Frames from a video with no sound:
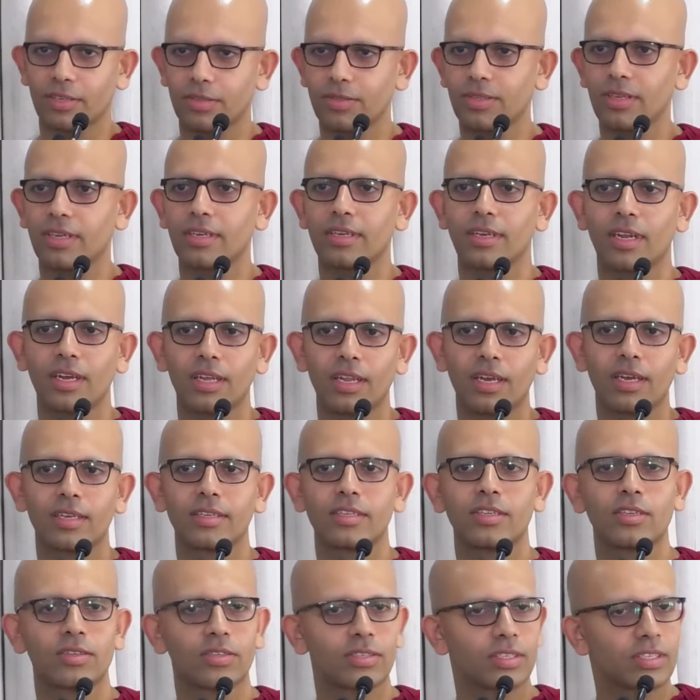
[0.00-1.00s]
you say, I, I,
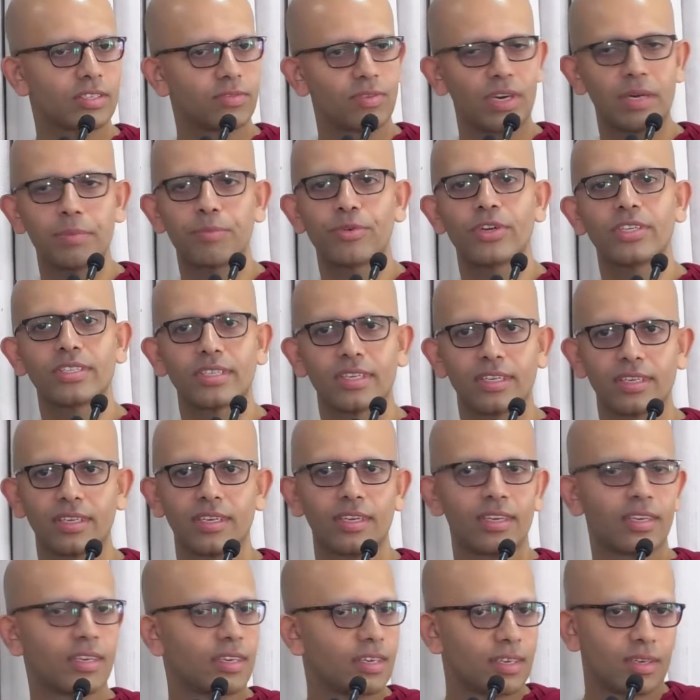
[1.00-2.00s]
you know, she's very pretty.
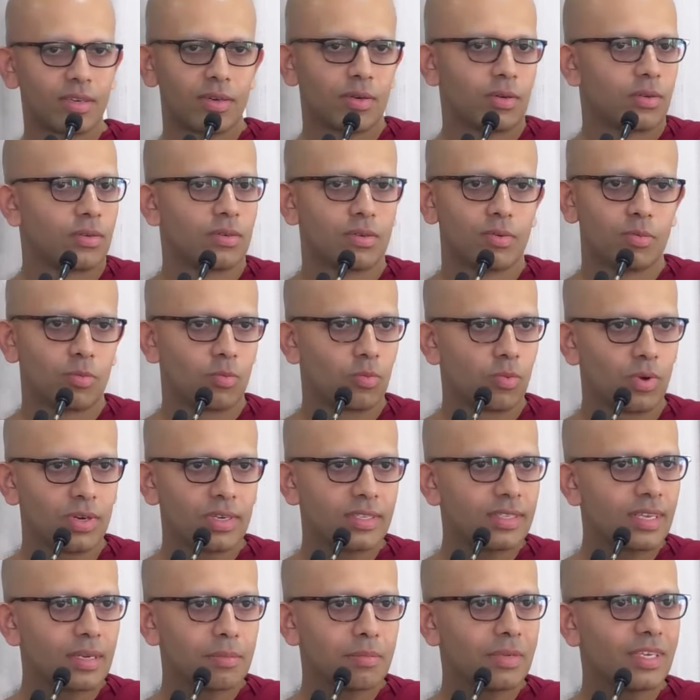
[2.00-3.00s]
What
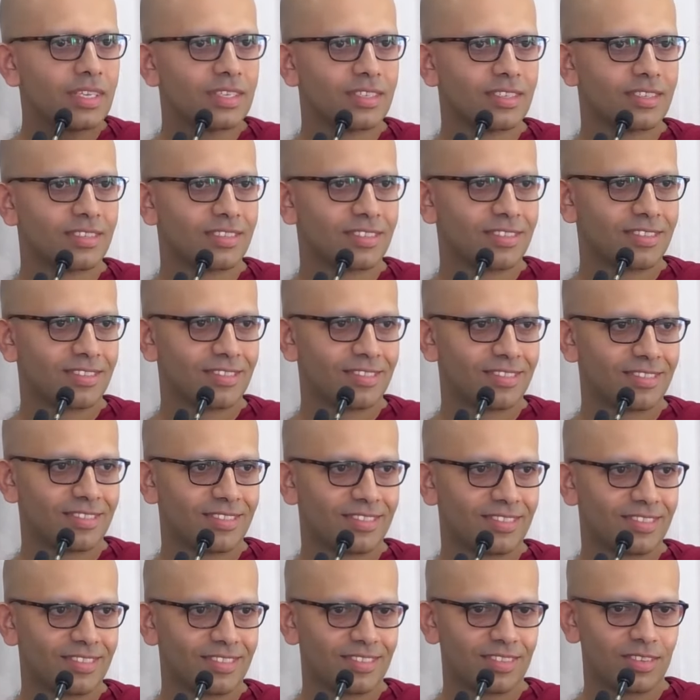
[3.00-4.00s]
does that mean?
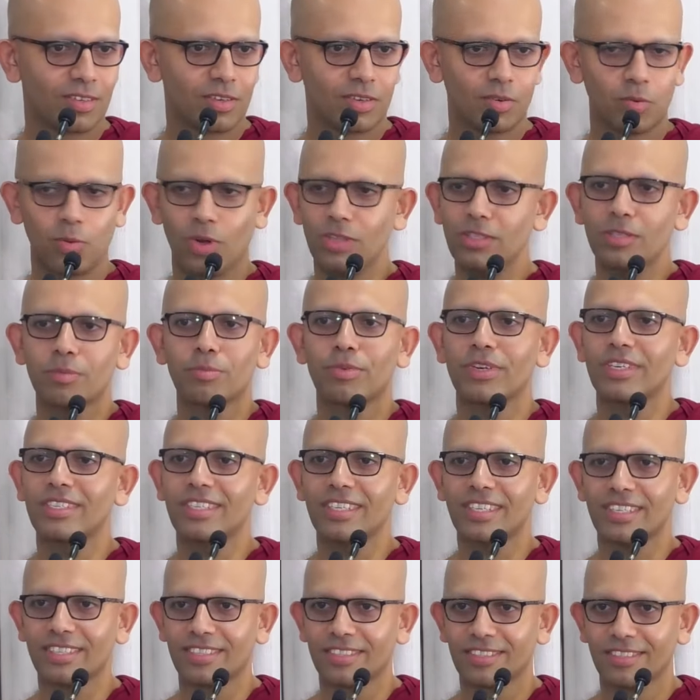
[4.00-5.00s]
What's
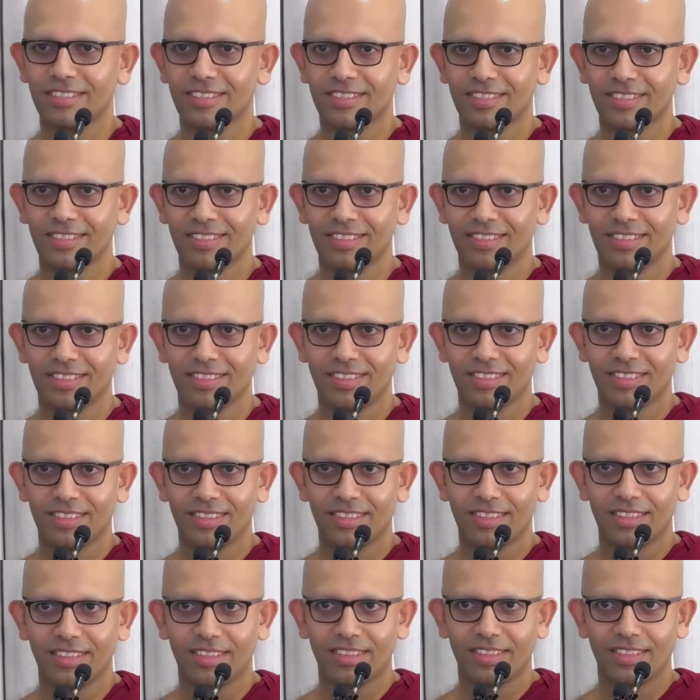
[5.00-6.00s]
pretty?
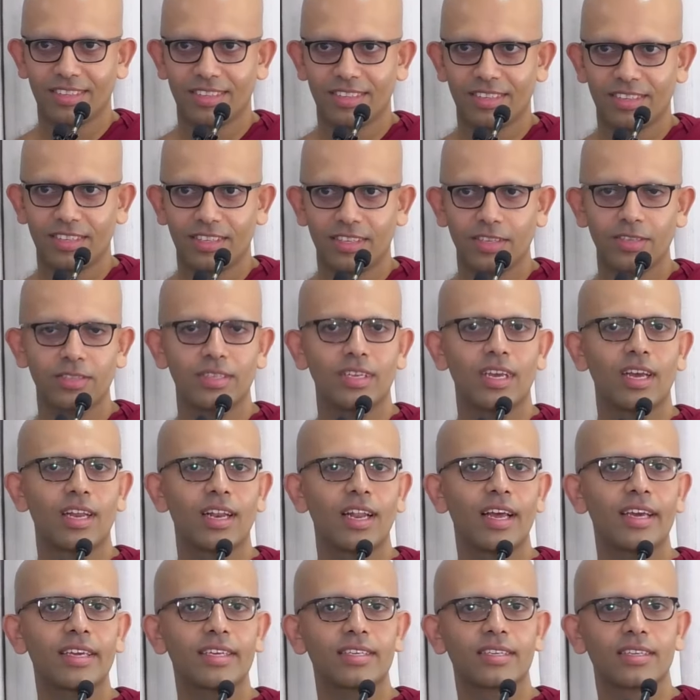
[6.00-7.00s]
You say, I
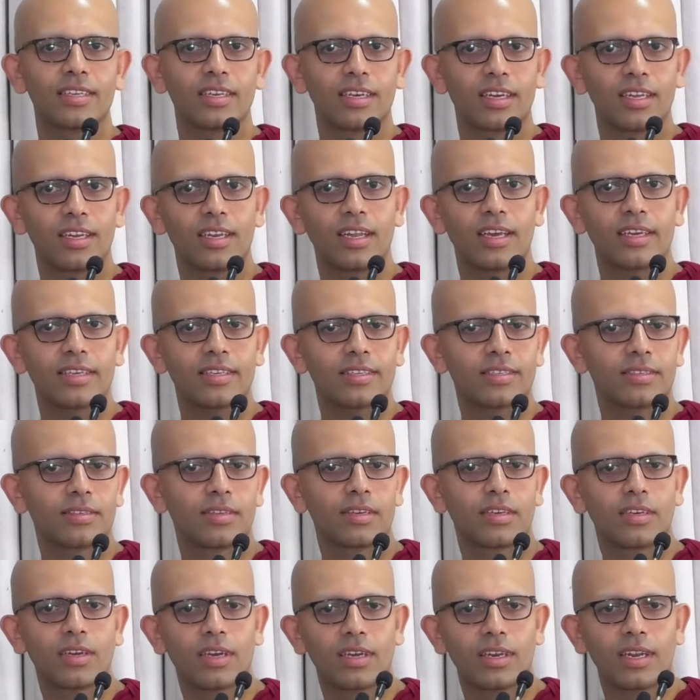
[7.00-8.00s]
like, I like,
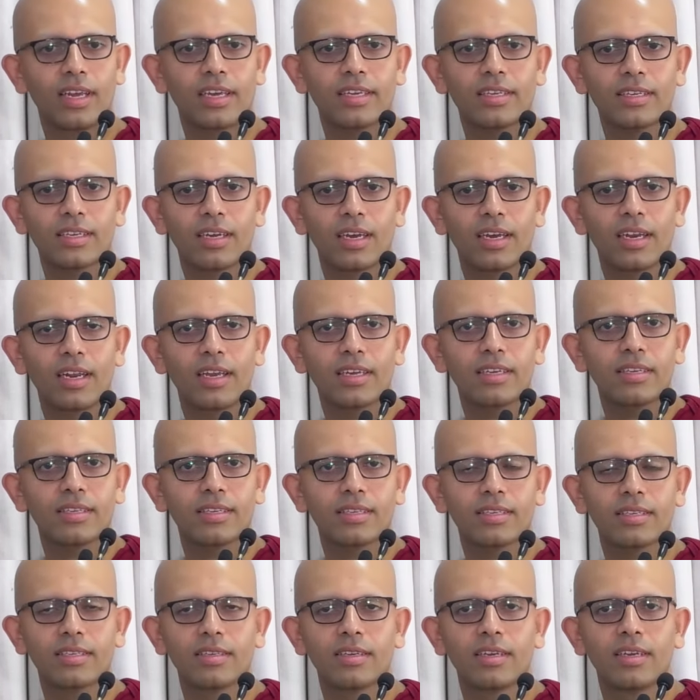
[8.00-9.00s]
you know, I like, I like,
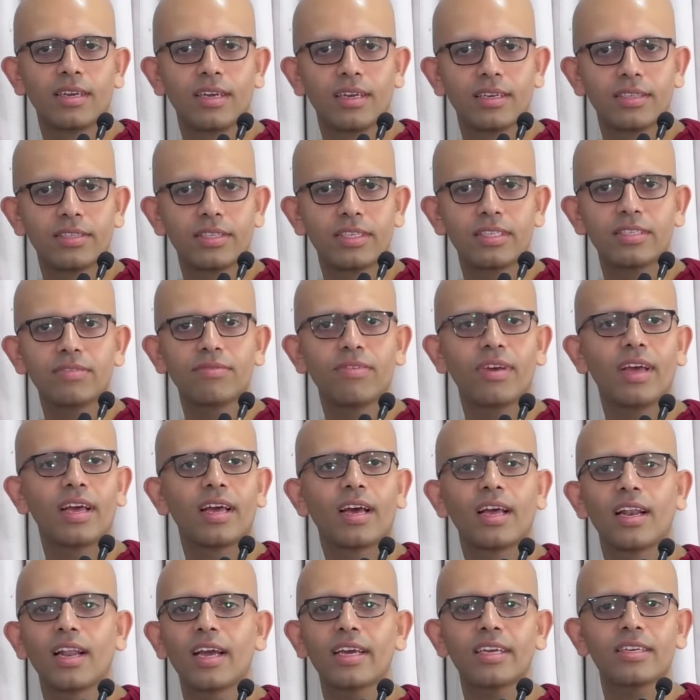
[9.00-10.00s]
she's
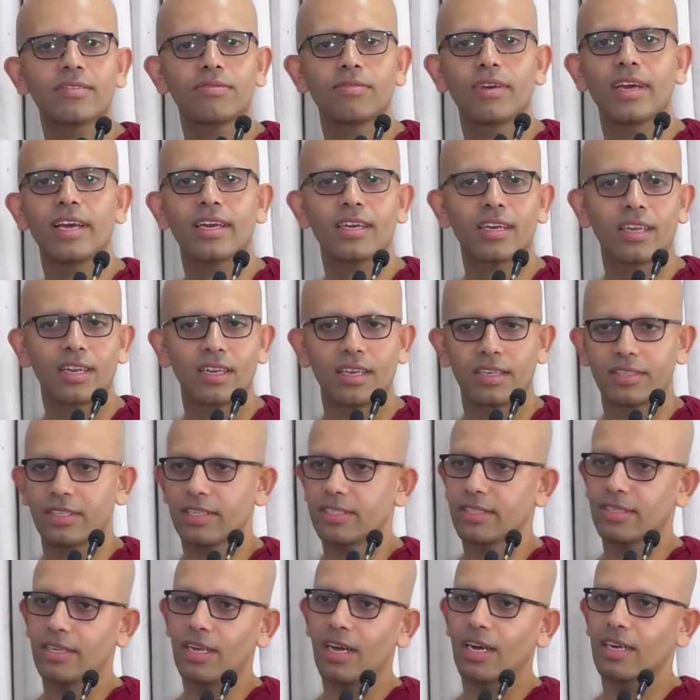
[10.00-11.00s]
fair, I like fair color,
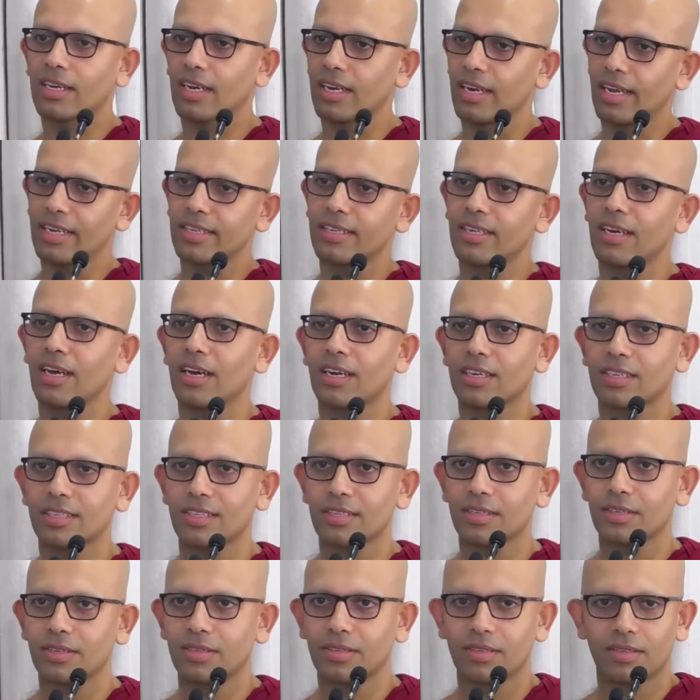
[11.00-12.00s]
she's dark, I like dark.
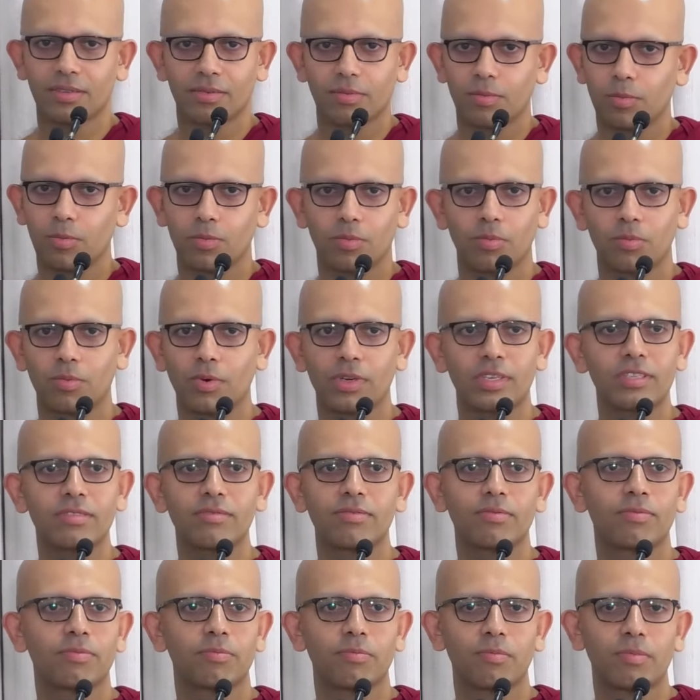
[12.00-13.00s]
What
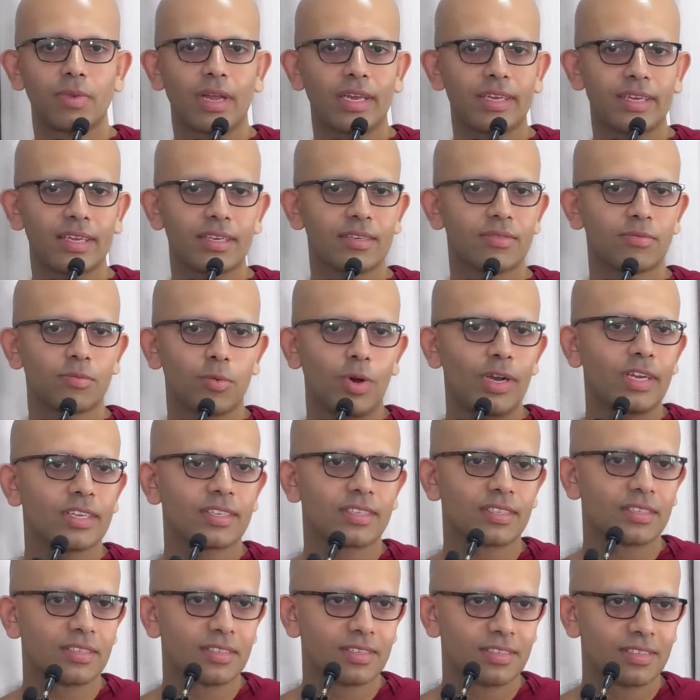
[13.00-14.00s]
is black and
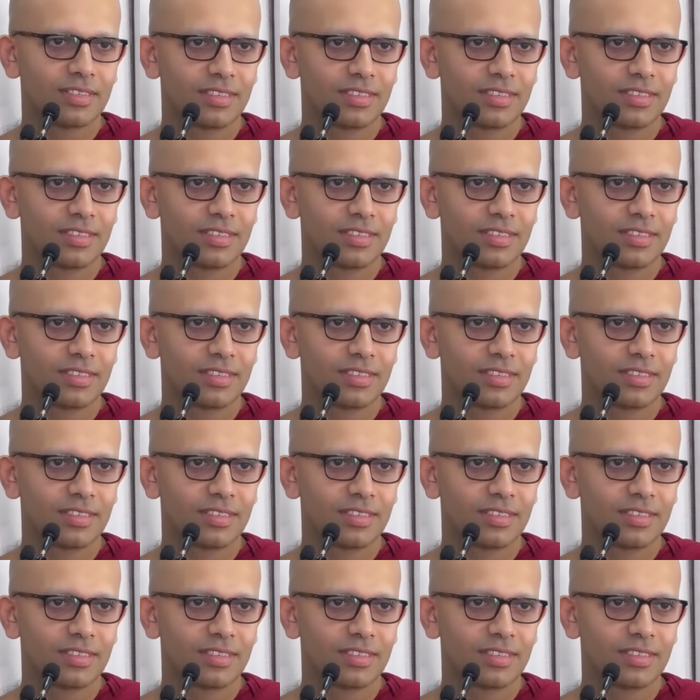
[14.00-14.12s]
white?